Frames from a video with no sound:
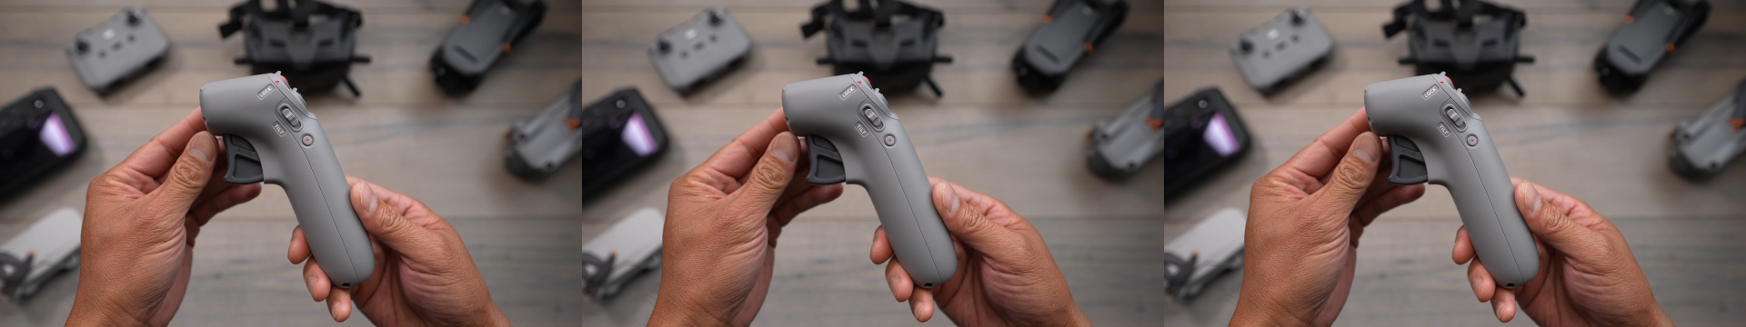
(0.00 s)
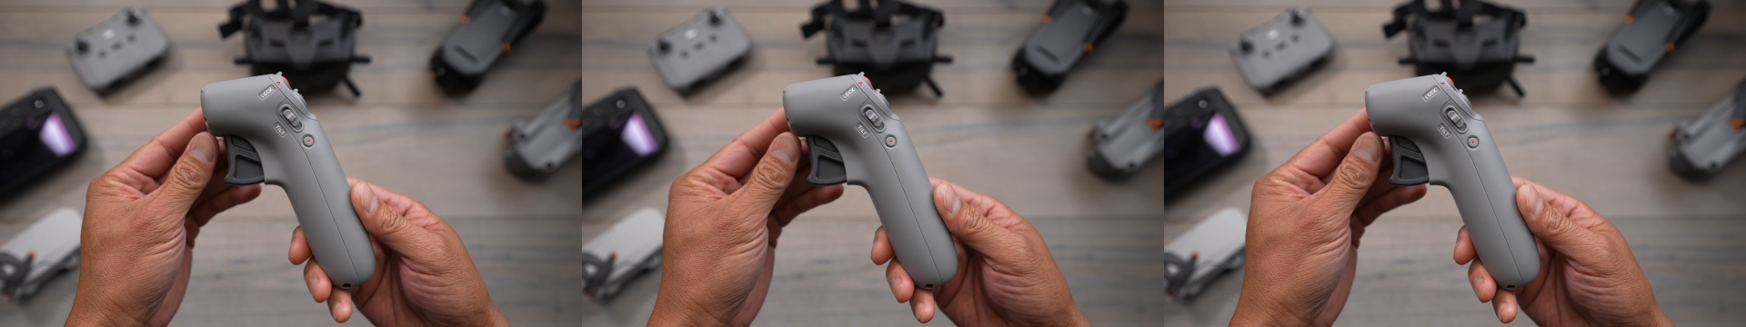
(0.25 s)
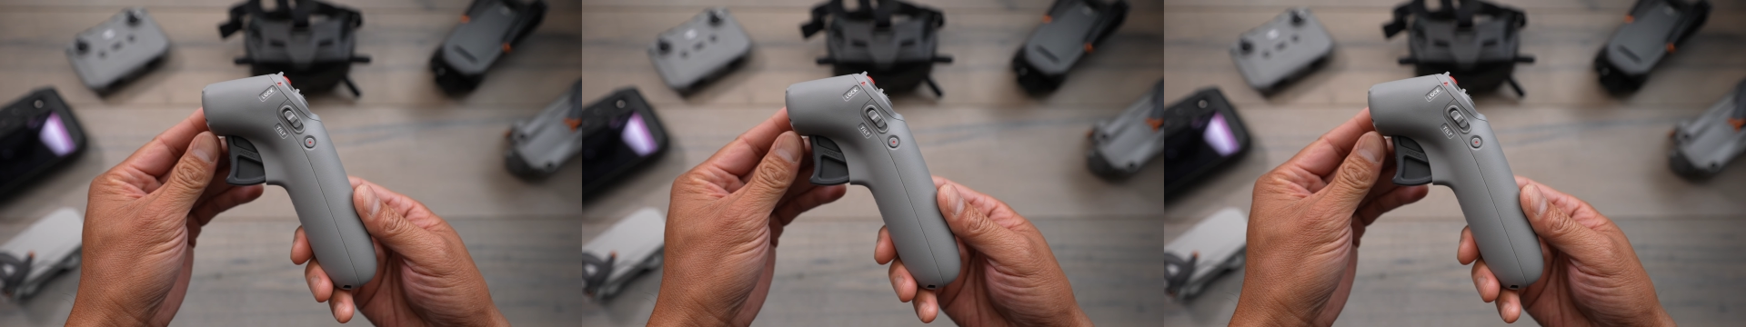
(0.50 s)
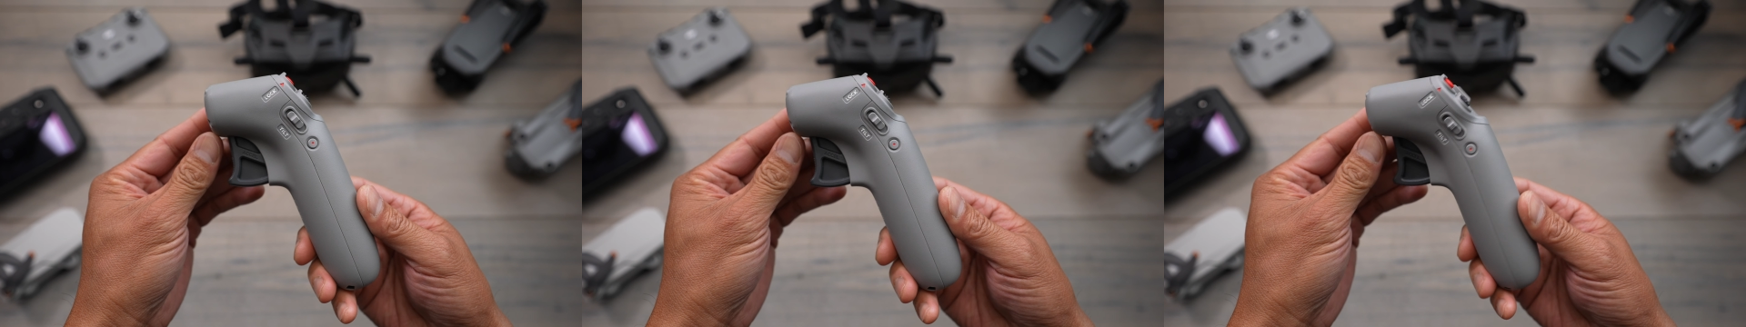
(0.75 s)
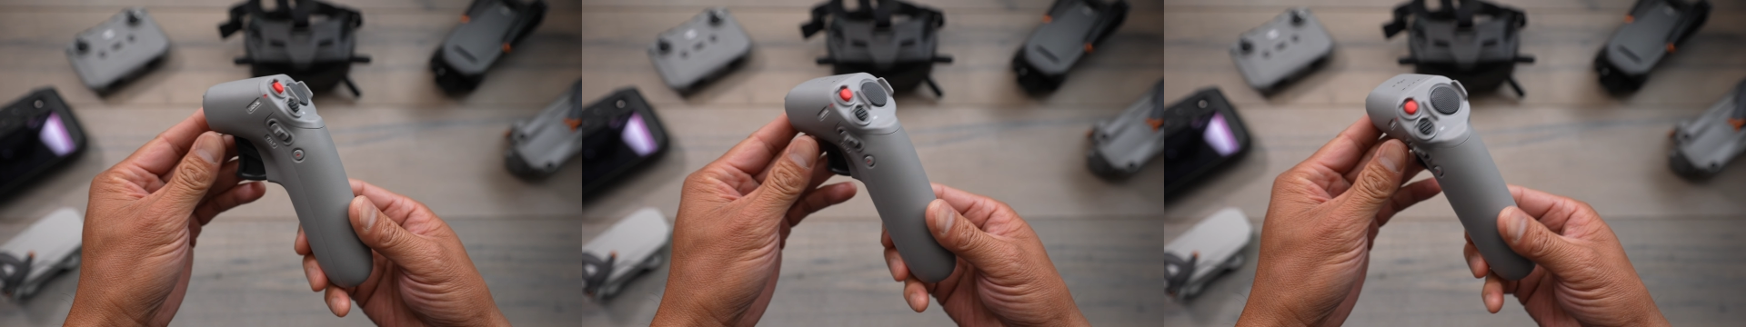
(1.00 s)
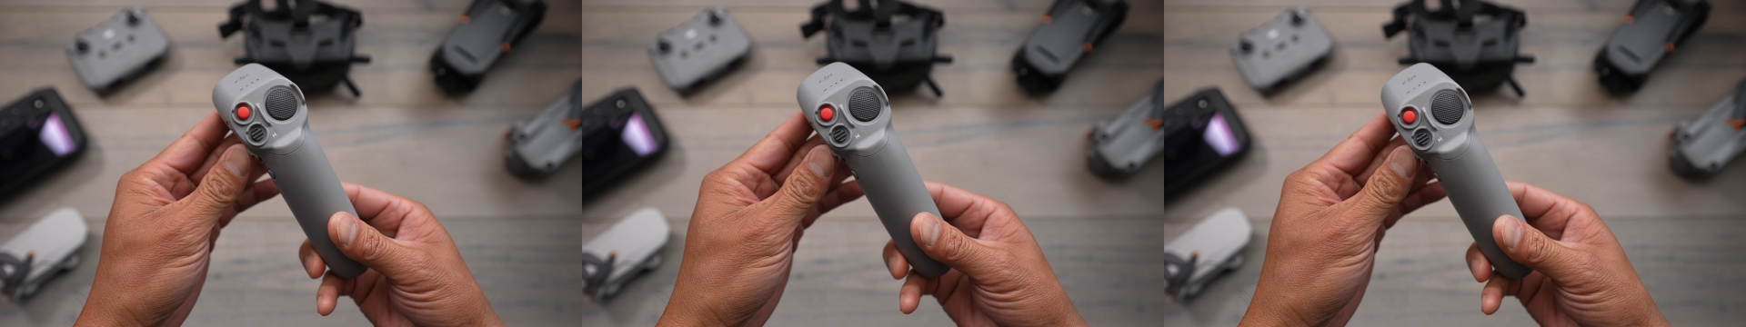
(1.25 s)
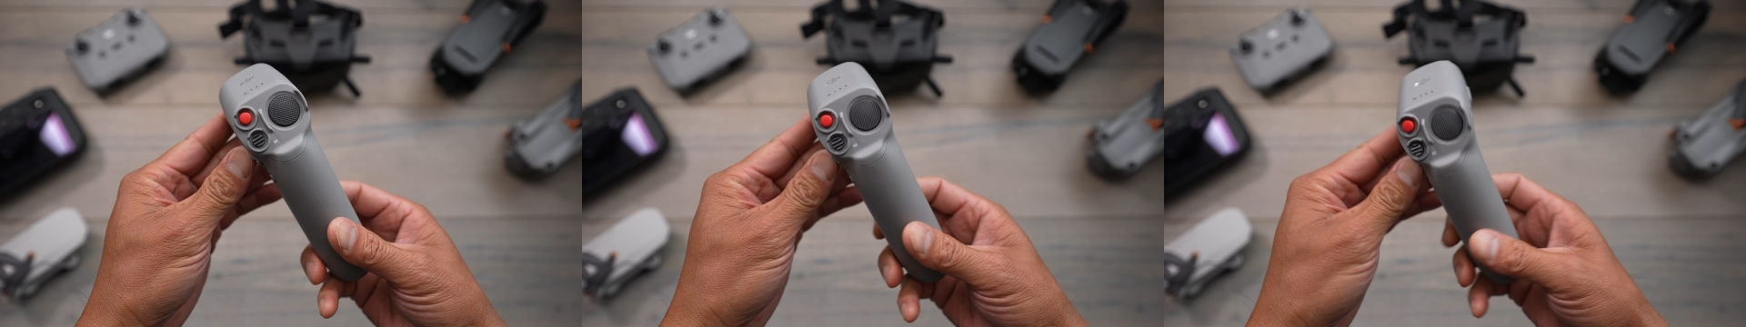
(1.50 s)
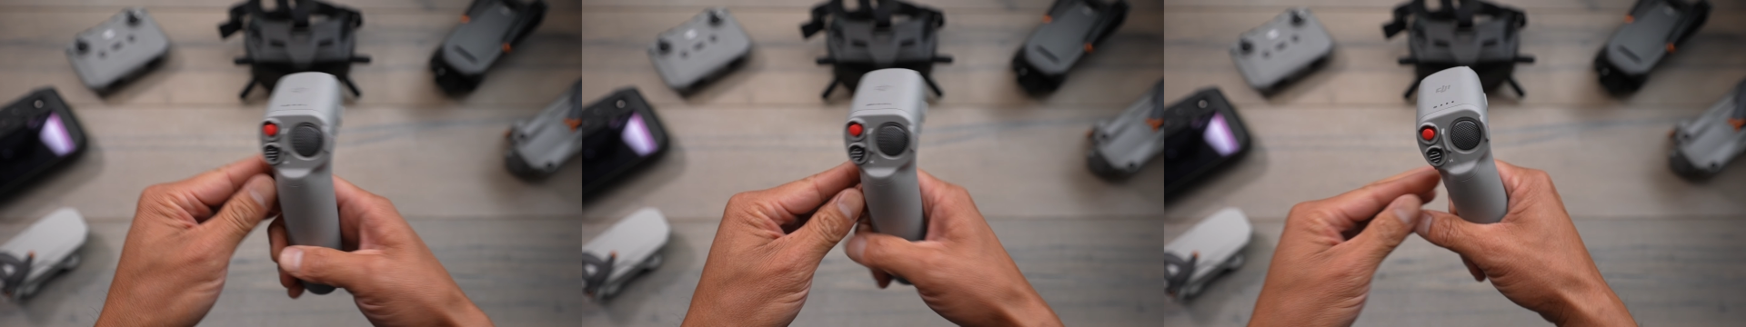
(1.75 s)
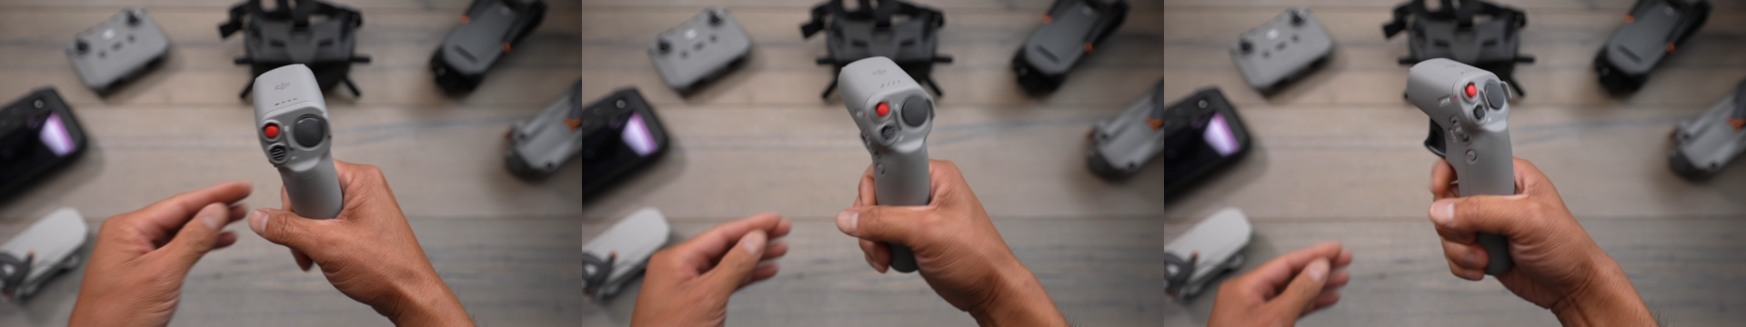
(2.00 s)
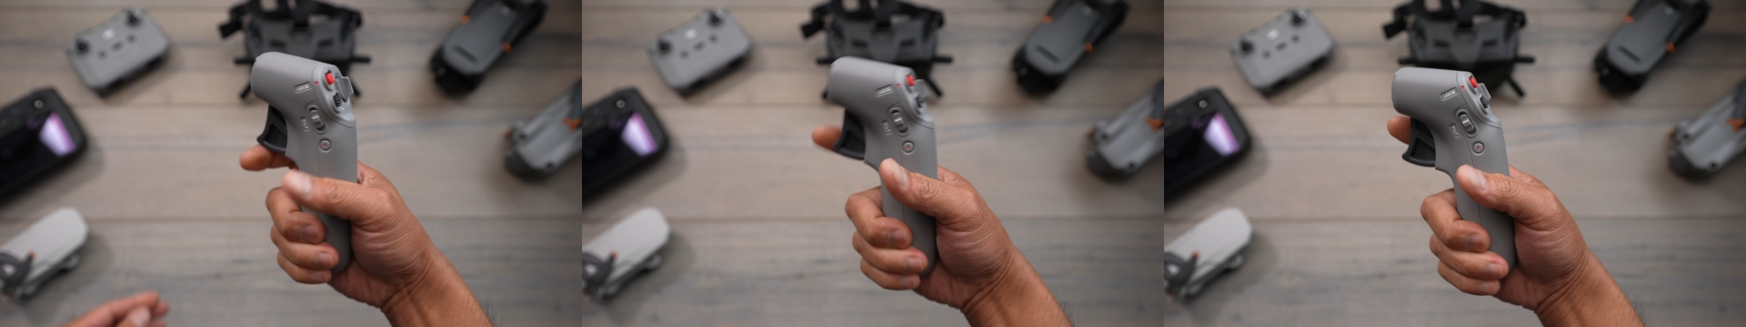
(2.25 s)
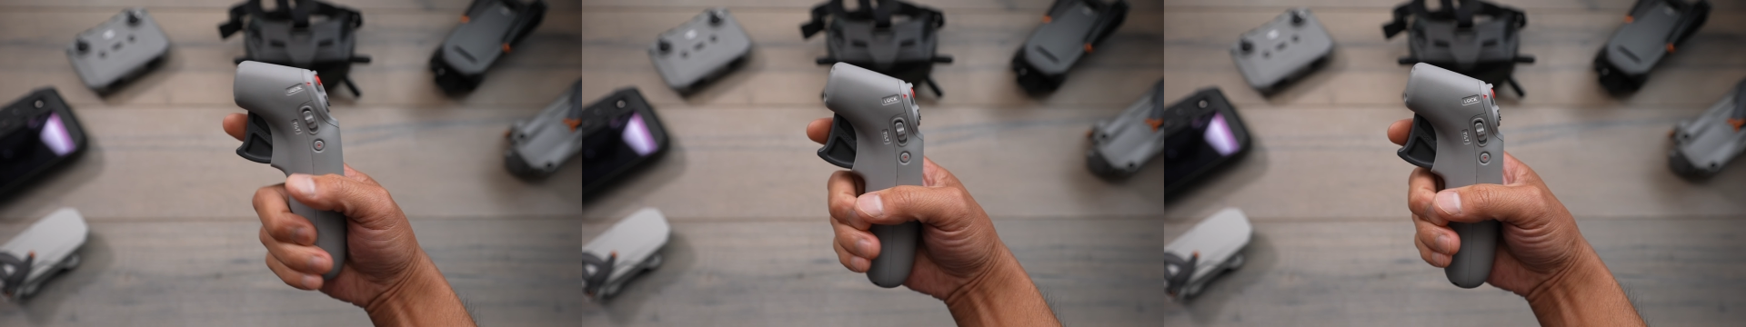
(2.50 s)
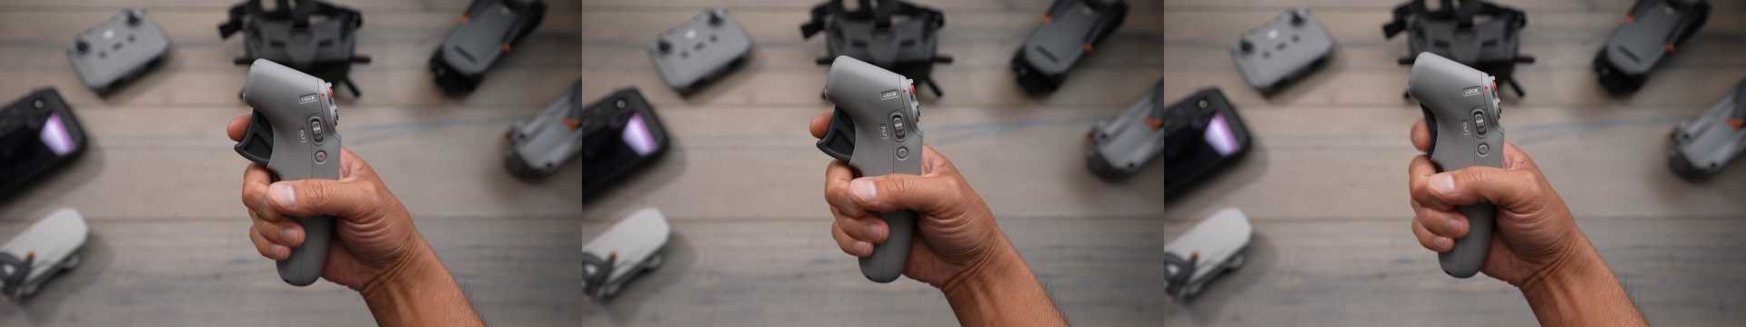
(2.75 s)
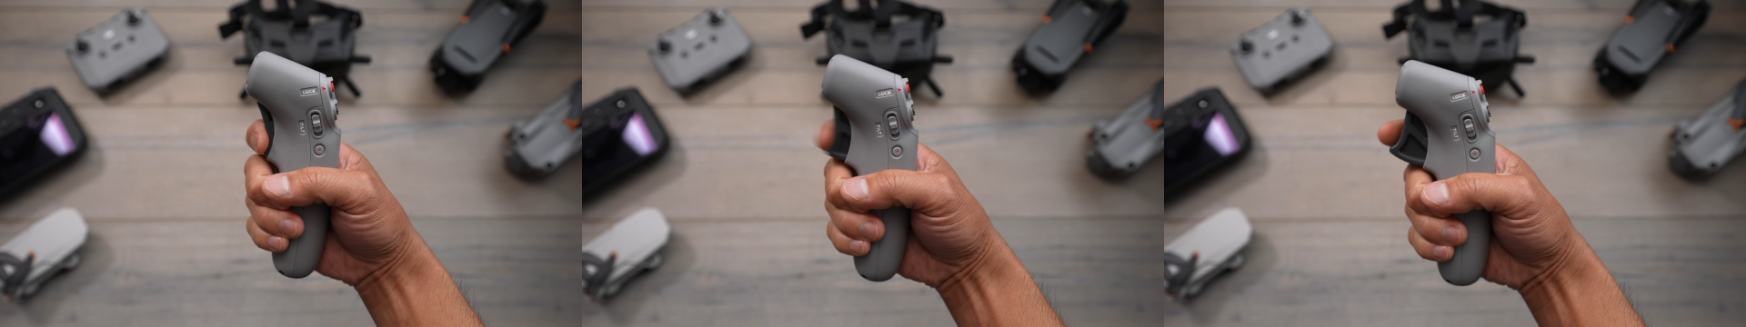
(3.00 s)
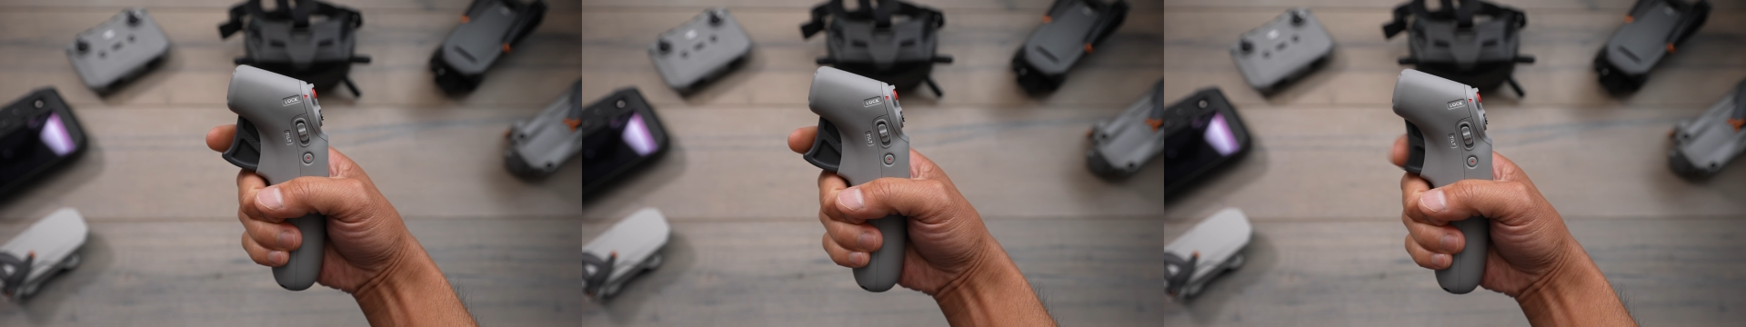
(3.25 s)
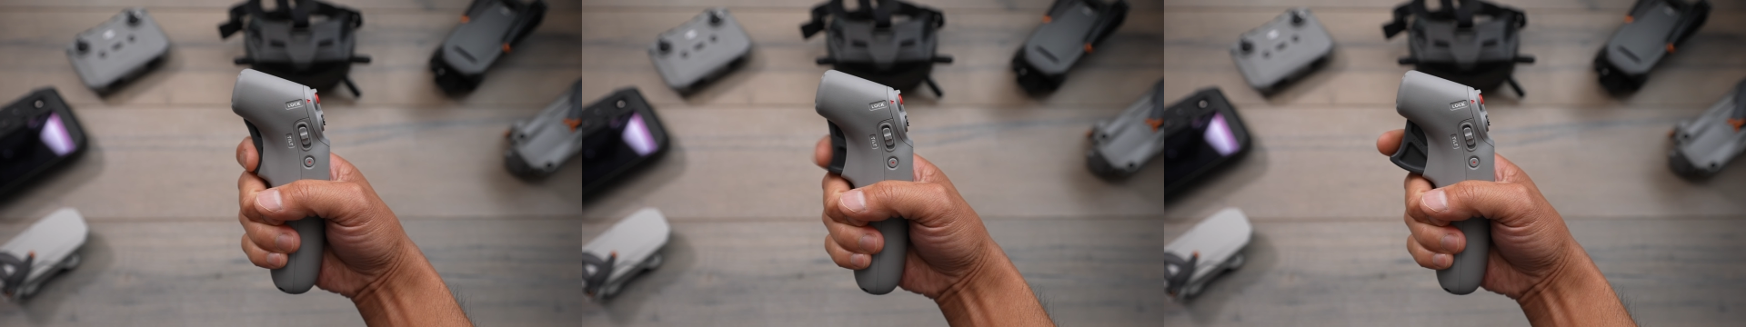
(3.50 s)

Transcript: No face is visible, so there are no lips to read.